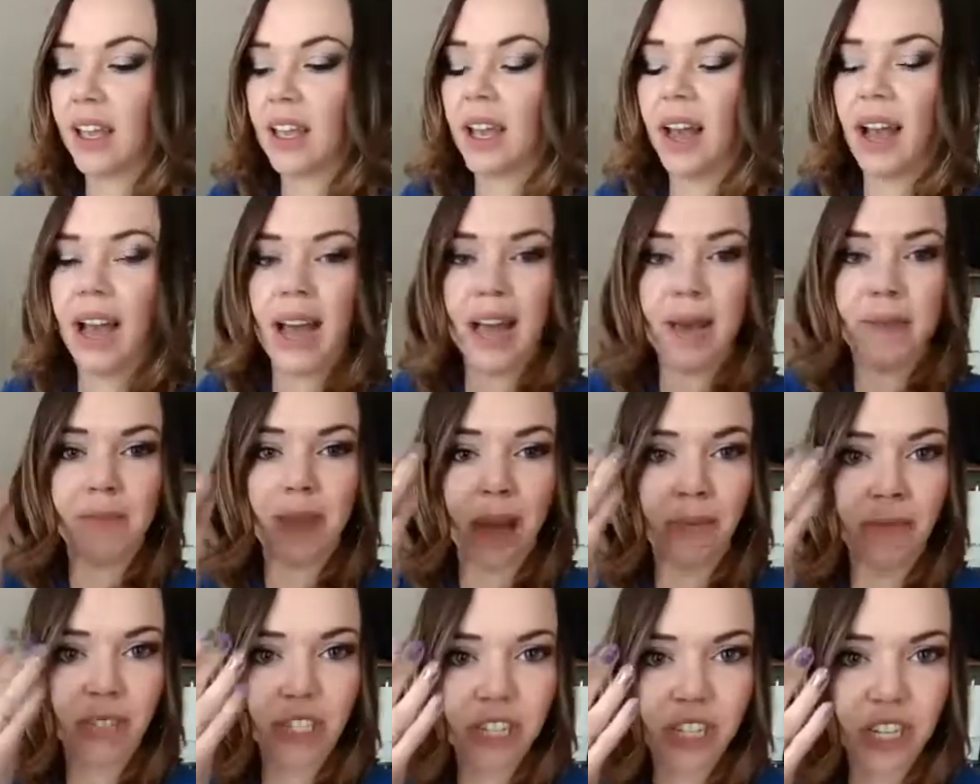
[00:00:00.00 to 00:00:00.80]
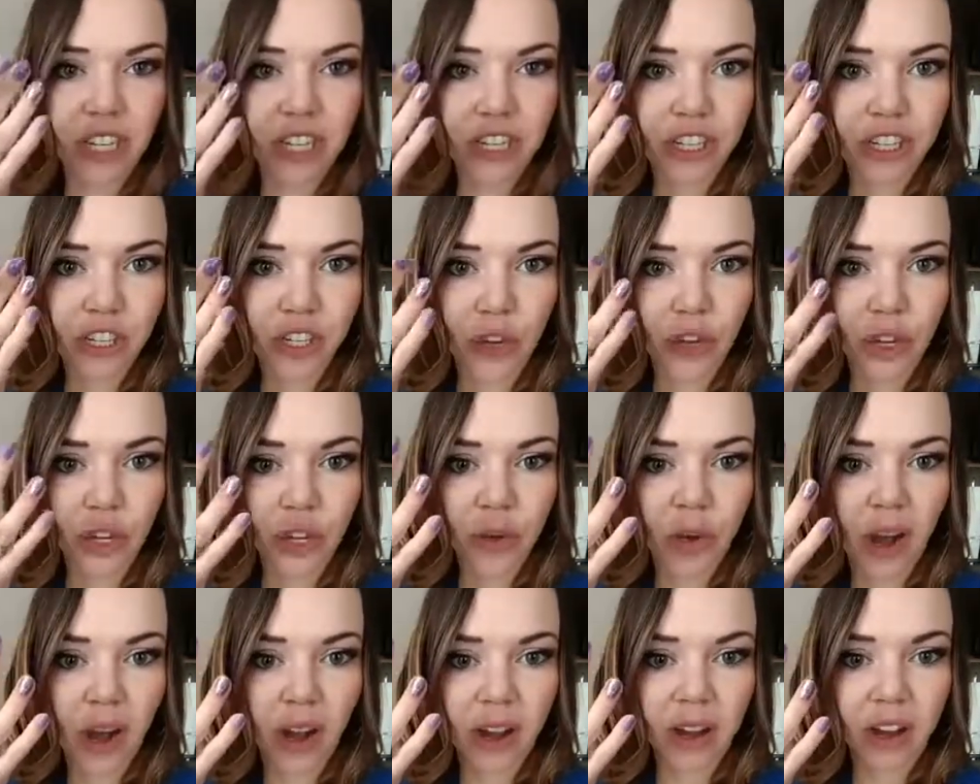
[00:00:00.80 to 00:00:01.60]
I'm just gonna show you
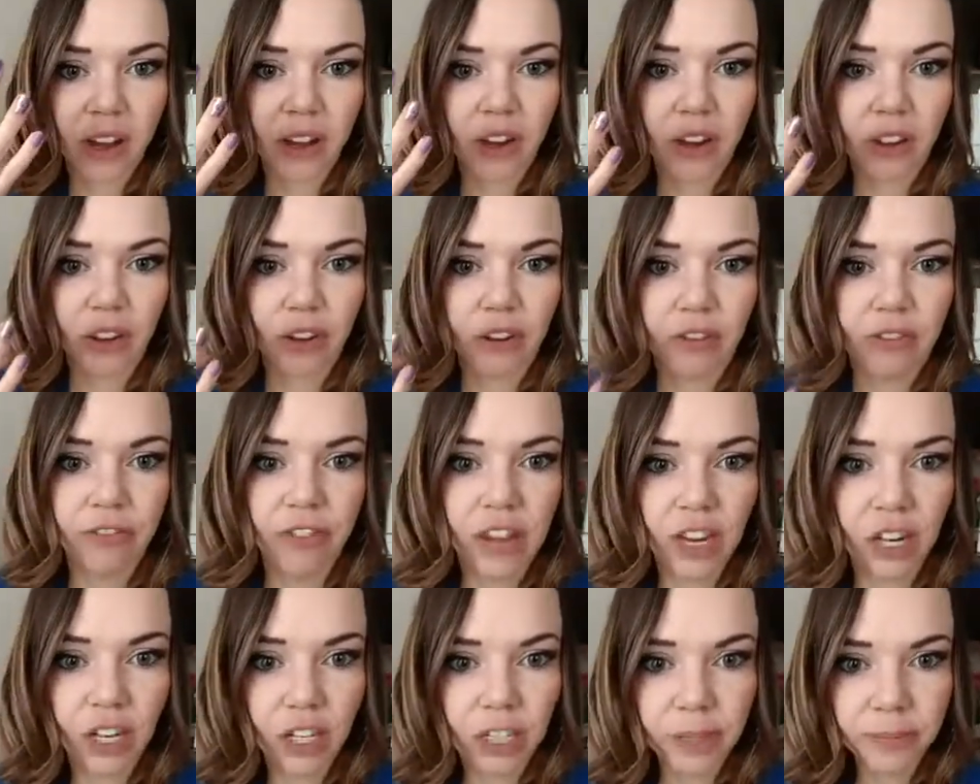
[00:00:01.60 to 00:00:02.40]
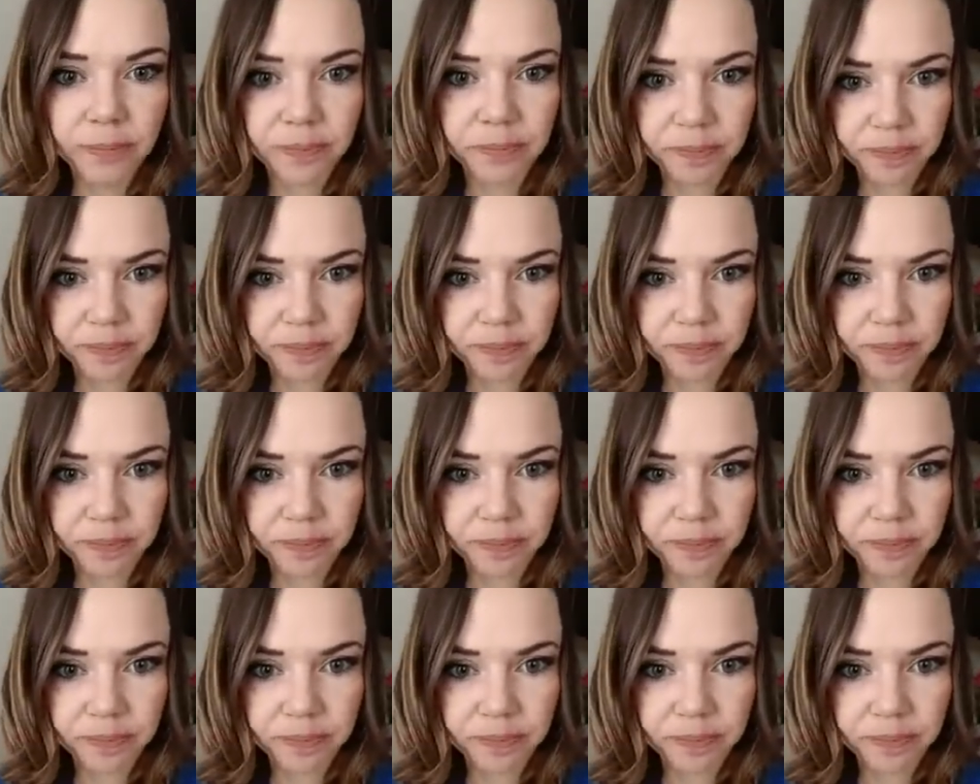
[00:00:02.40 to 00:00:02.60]
on another finger.